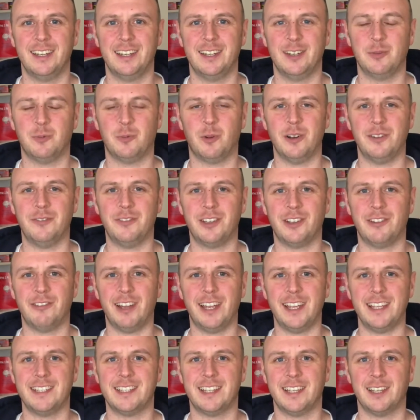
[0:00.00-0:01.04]
one of the
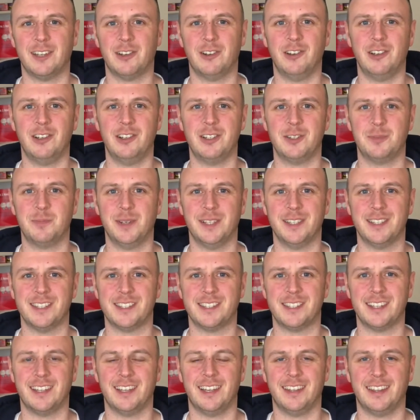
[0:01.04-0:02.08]
greatest encouragements